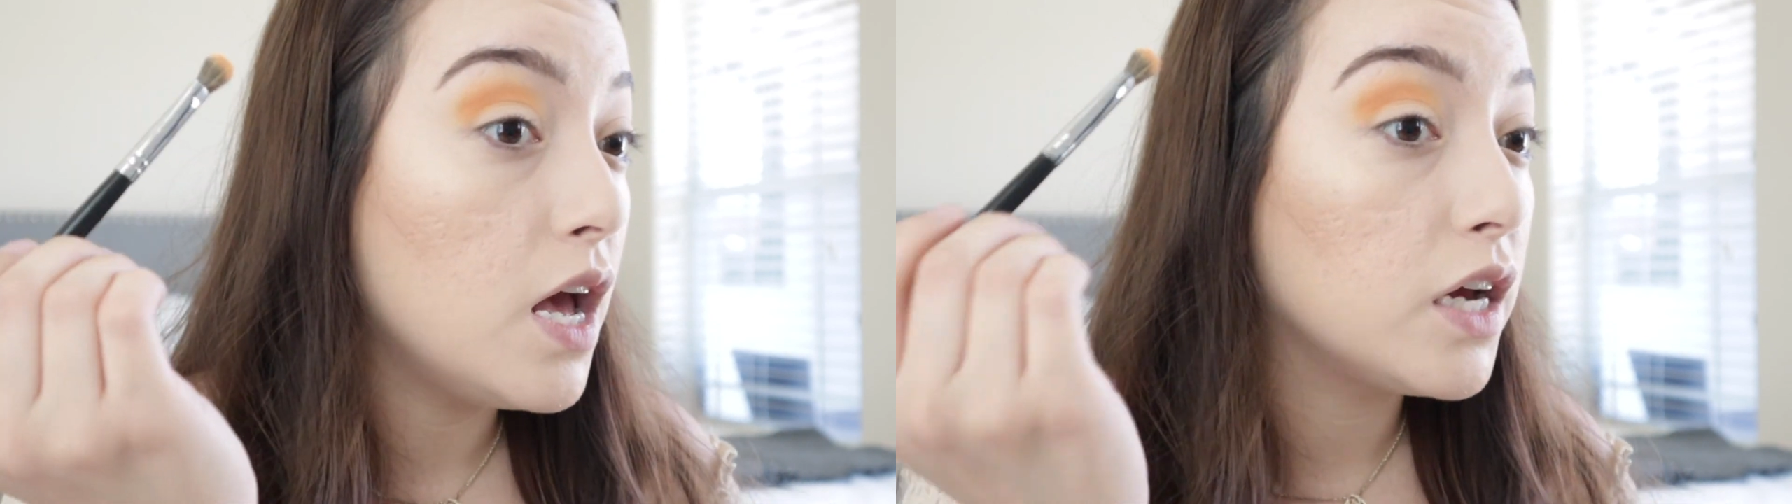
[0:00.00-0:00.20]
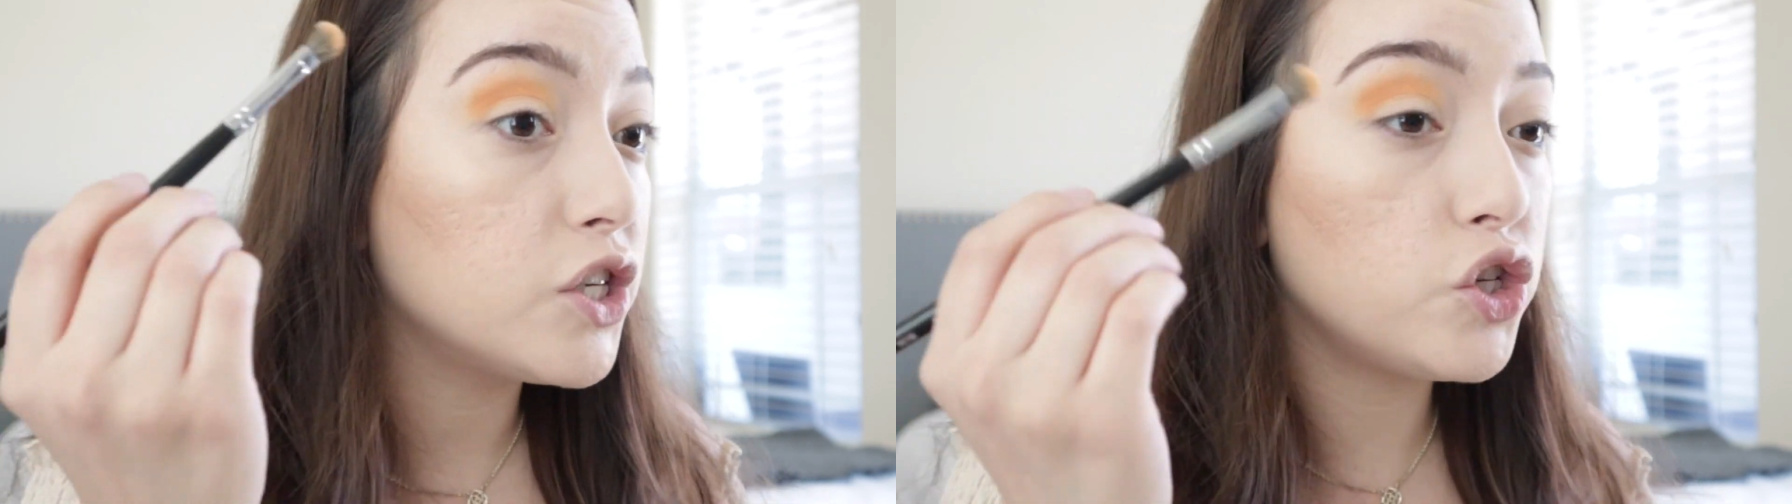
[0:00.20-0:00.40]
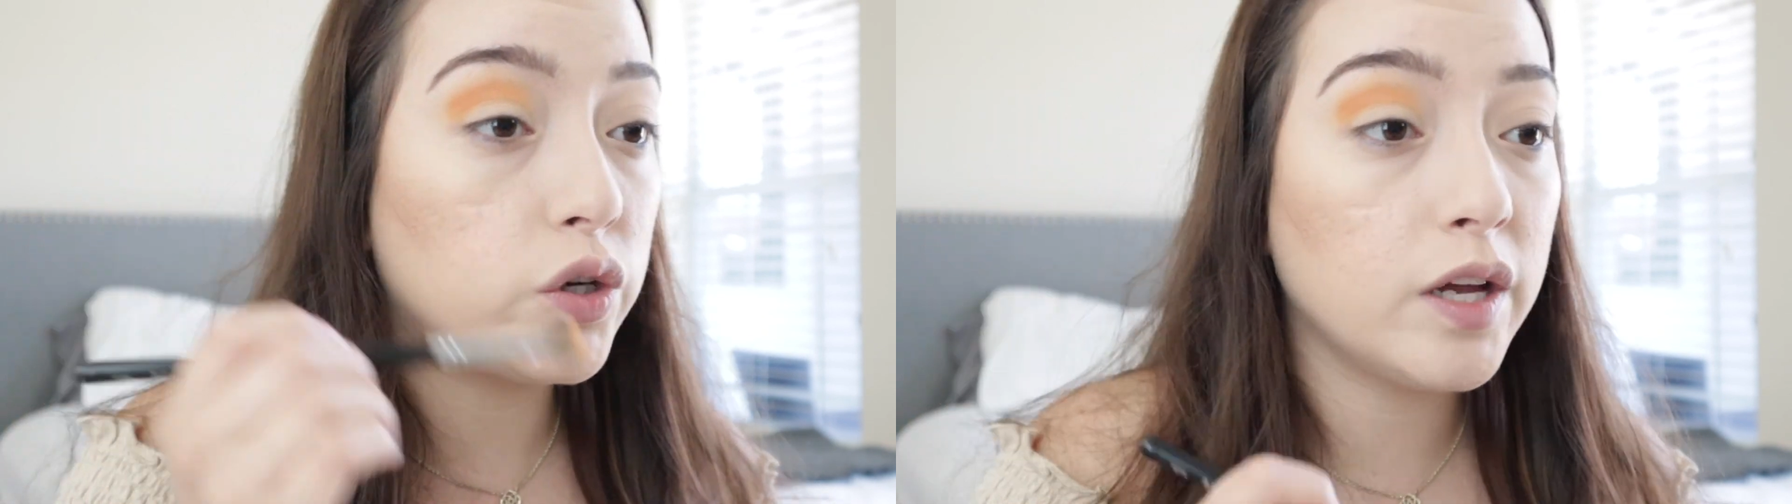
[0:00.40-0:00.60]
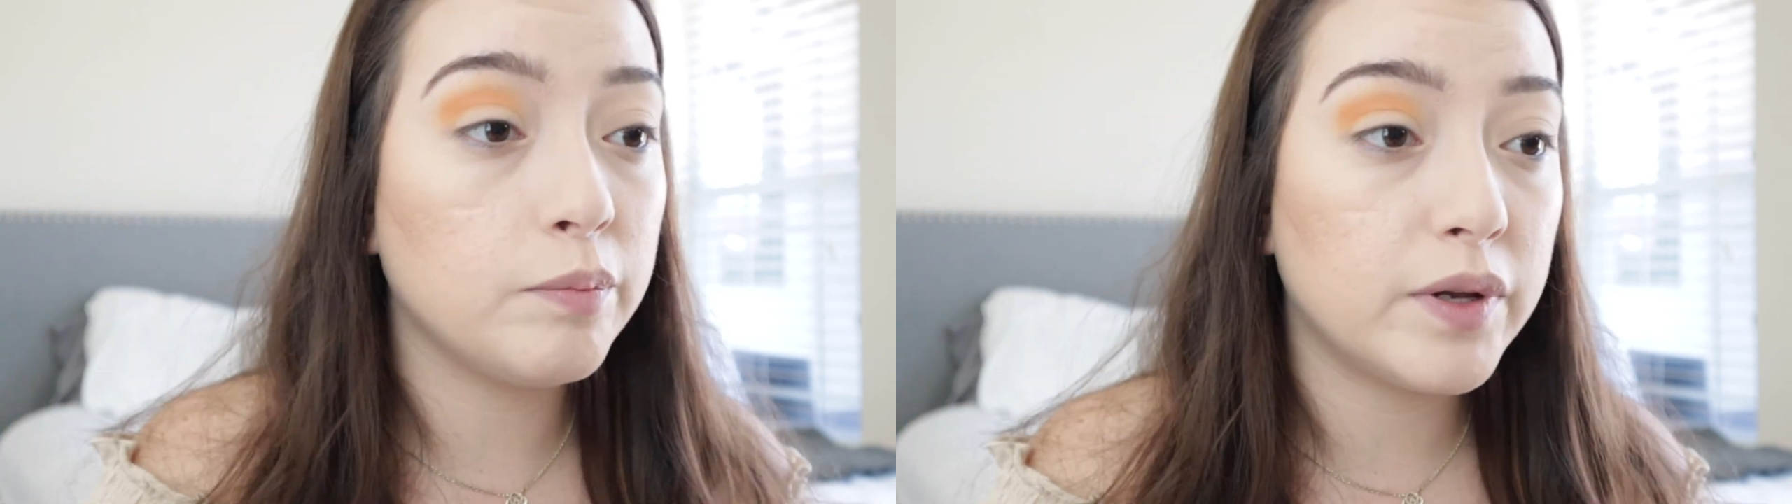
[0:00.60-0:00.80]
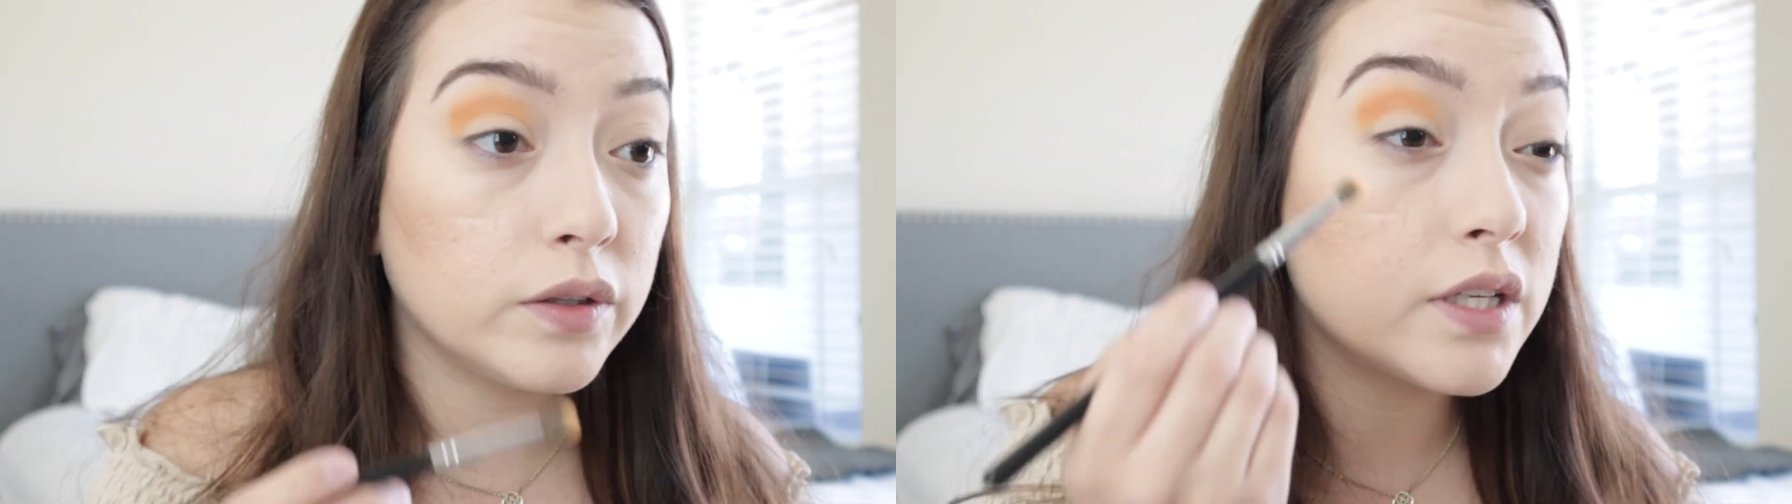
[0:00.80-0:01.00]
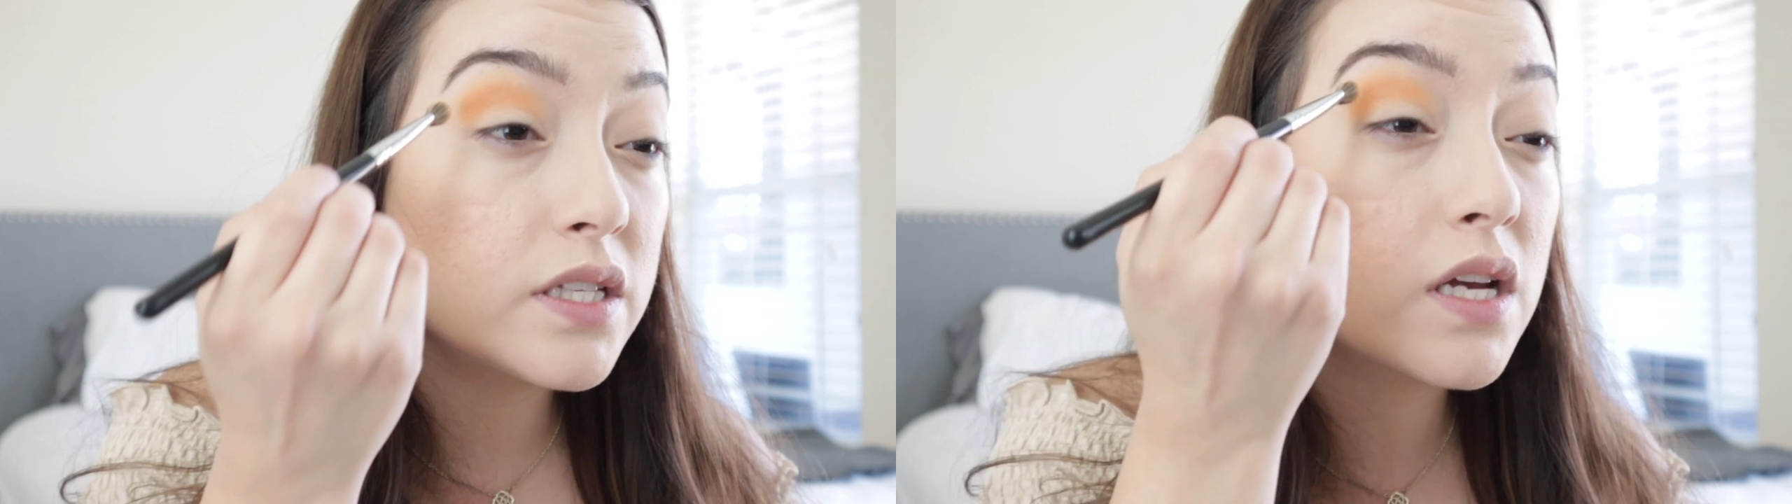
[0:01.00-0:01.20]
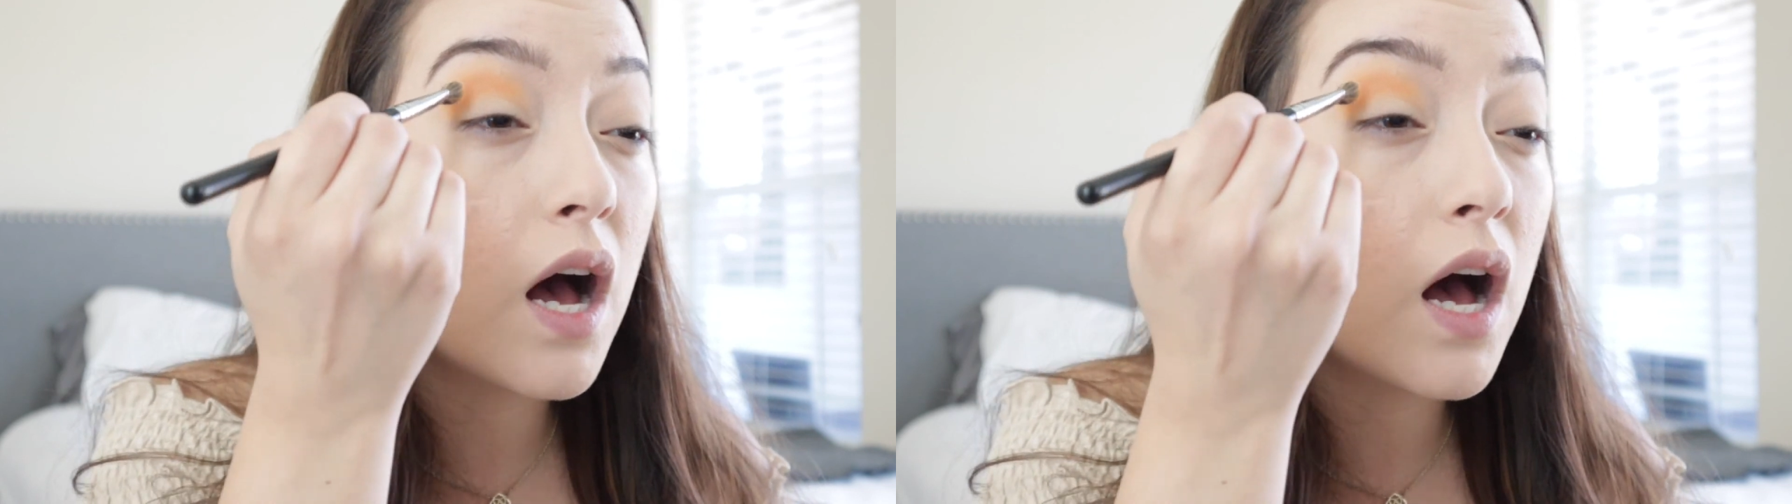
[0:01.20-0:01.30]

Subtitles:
because you can build this